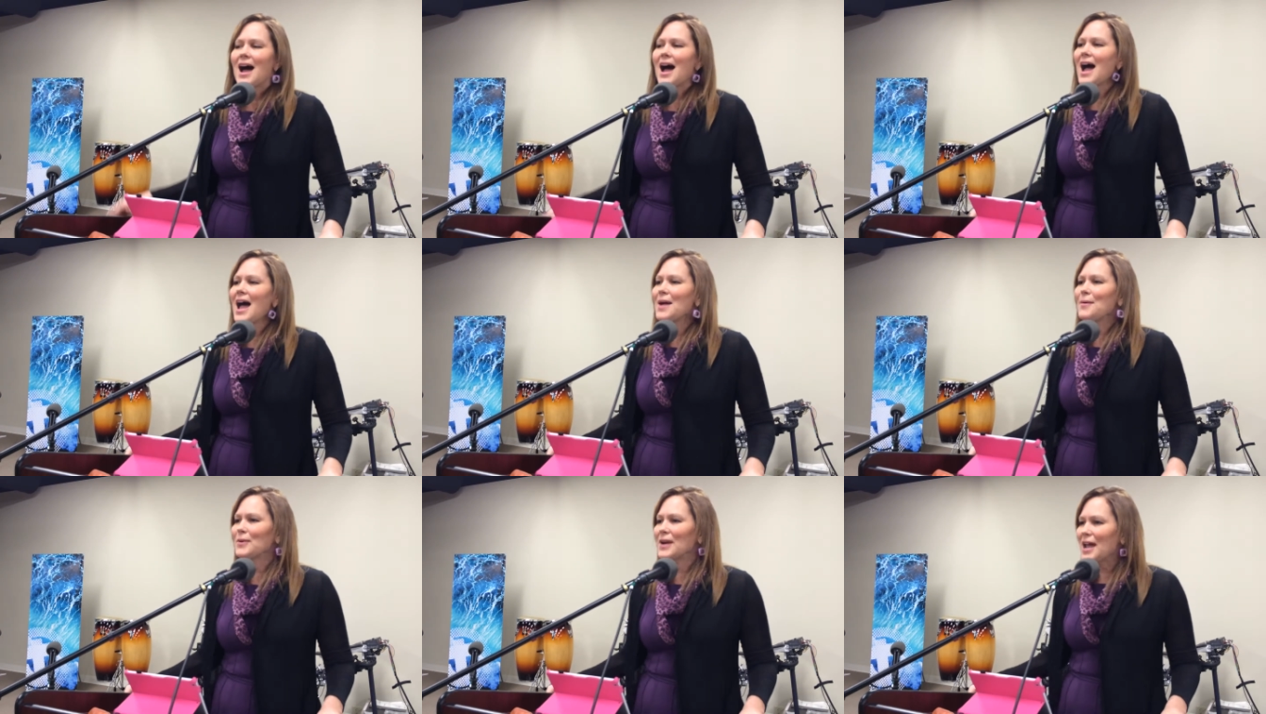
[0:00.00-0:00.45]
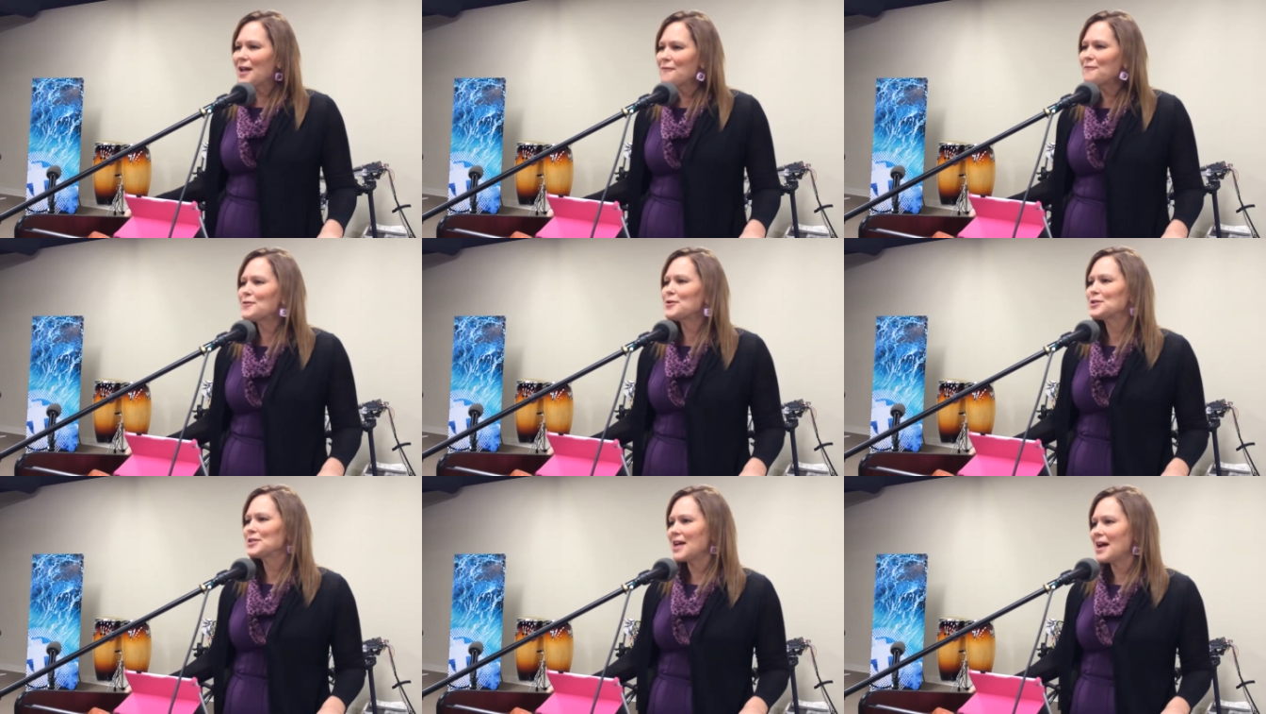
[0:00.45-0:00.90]
I, when I
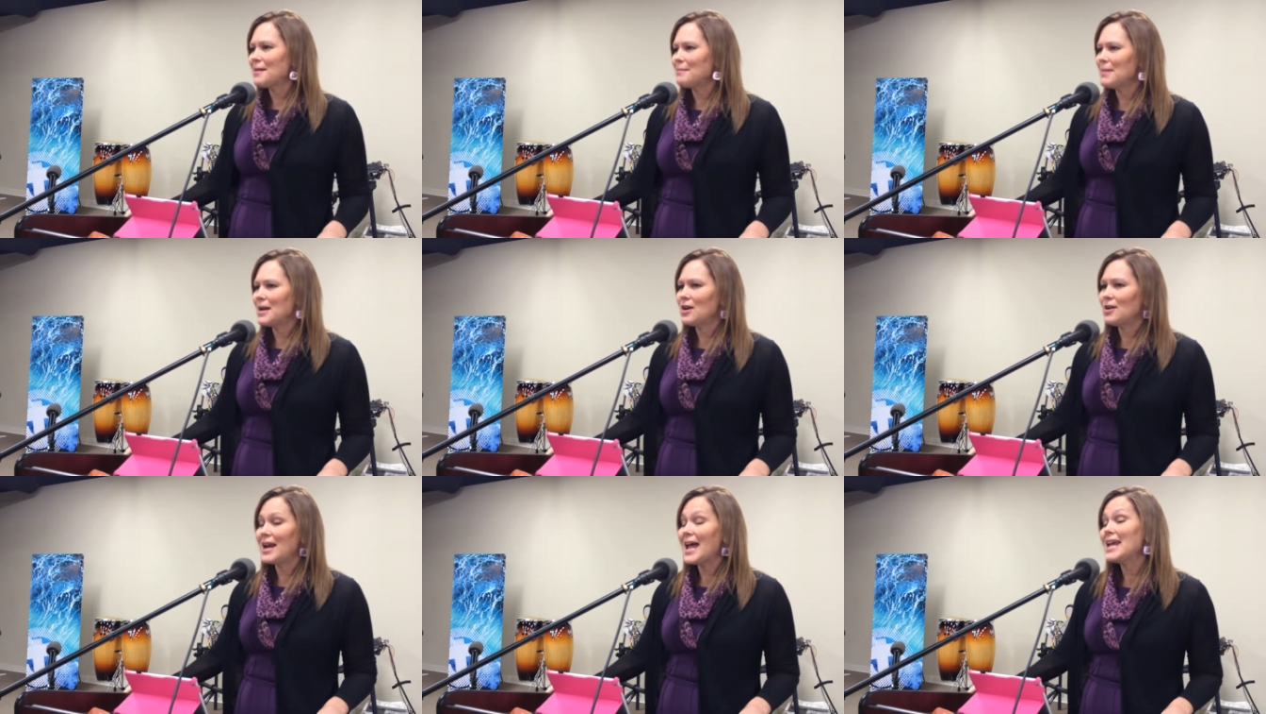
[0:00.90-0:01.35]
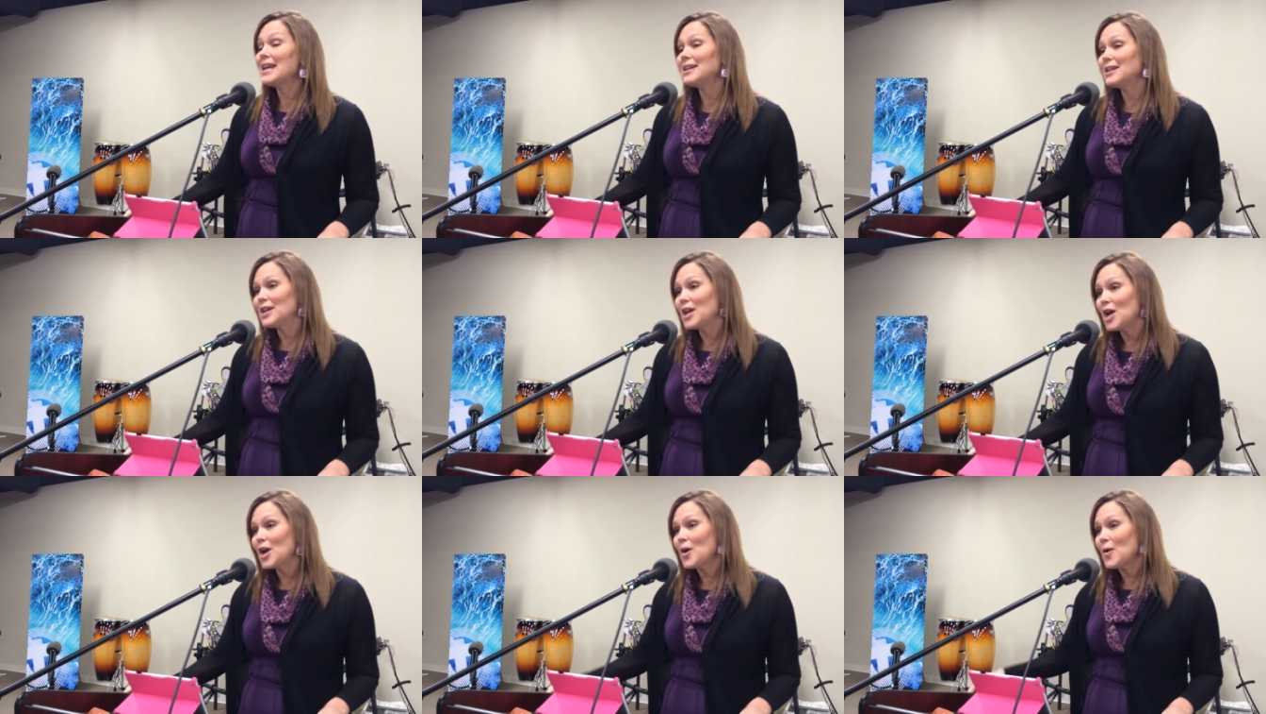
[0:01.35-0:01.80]
first got married, I
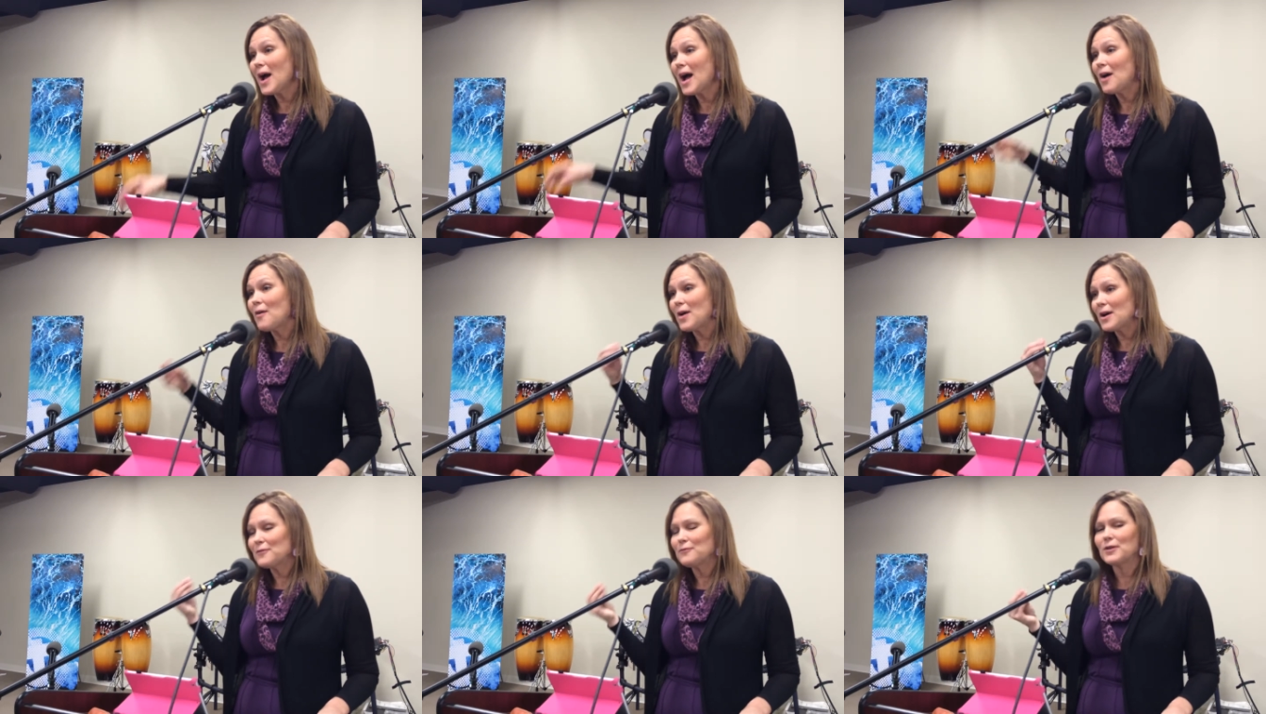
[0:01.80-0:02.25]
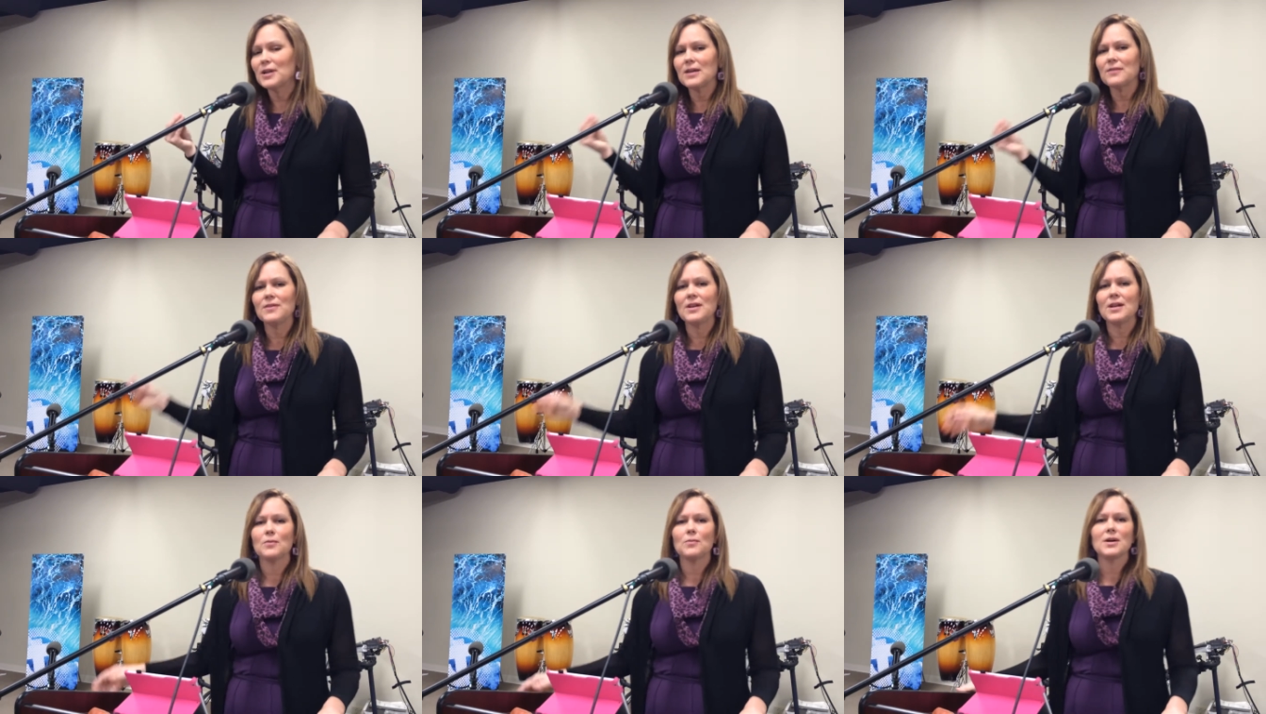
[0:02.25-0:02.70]
didn't know how
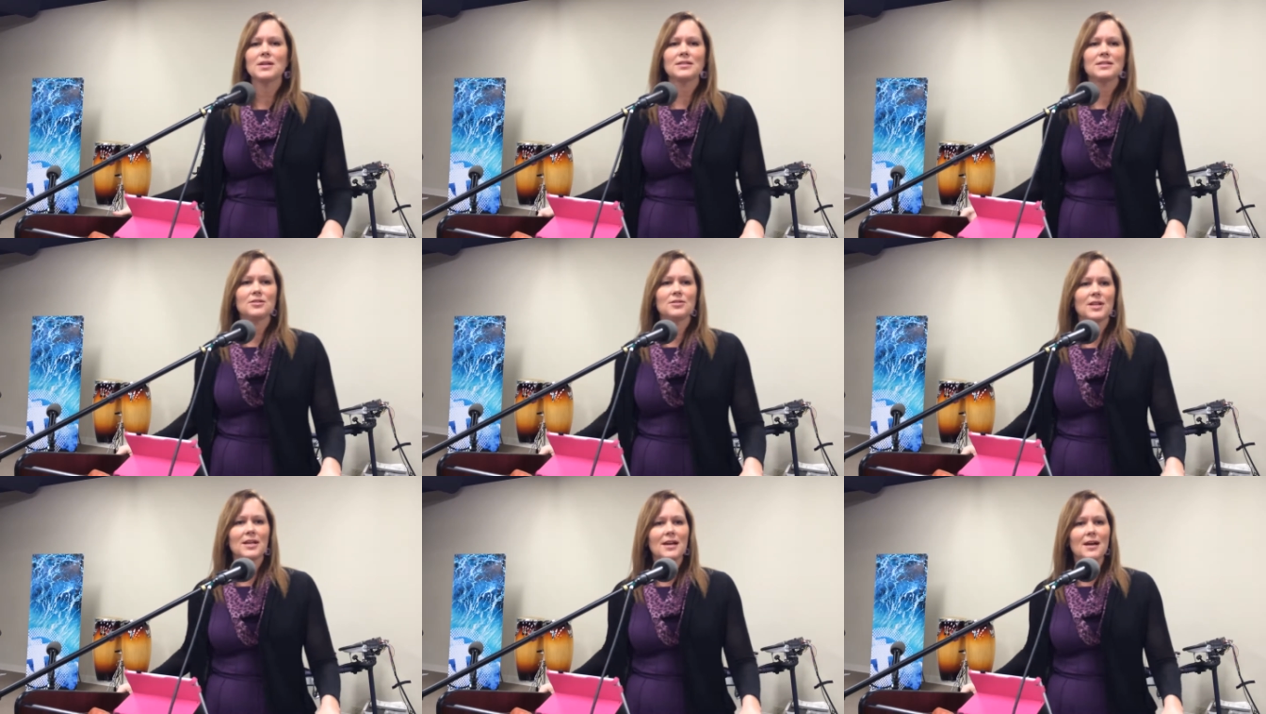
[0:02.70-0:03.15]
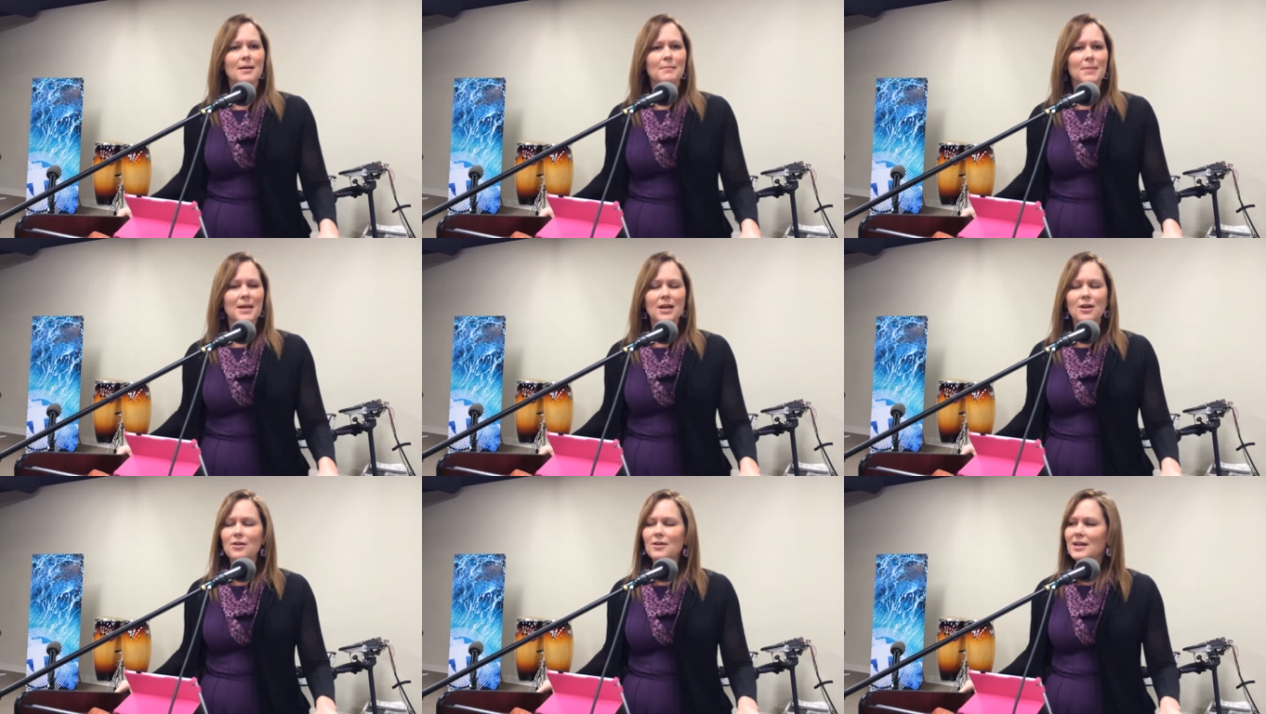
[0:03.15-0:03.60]
unforgiven I was until I got
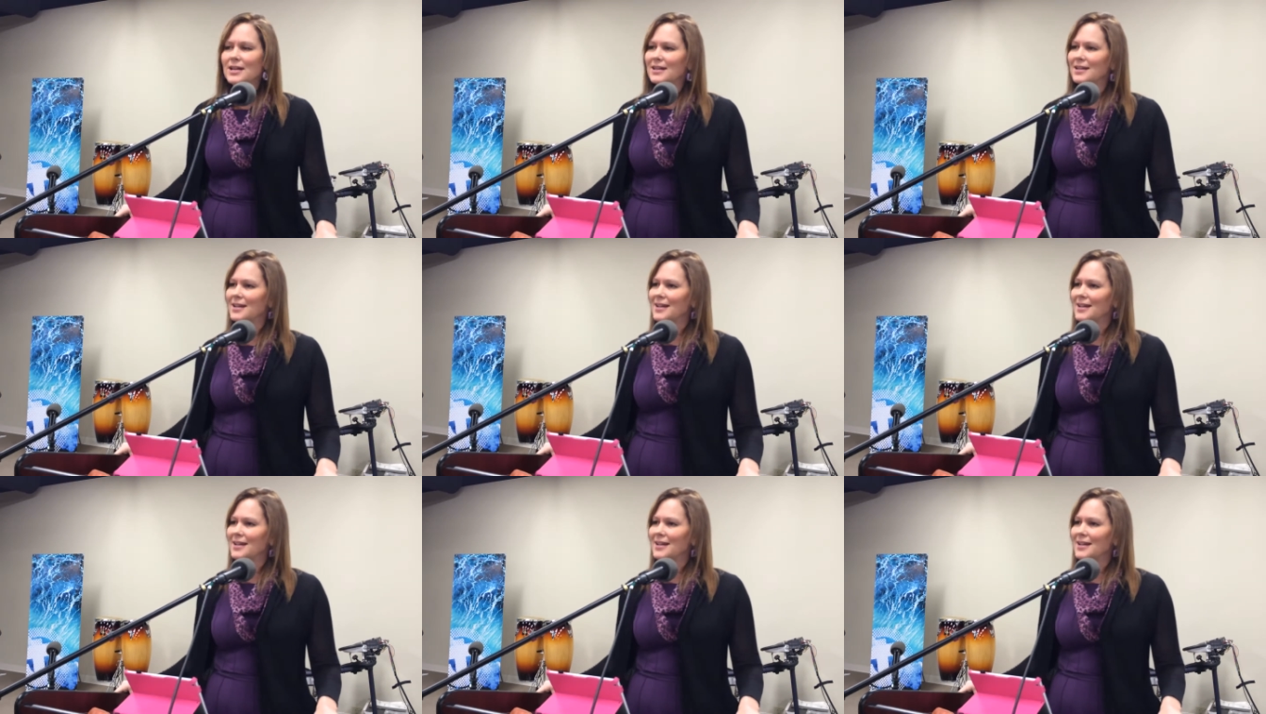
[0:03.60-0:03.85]
married.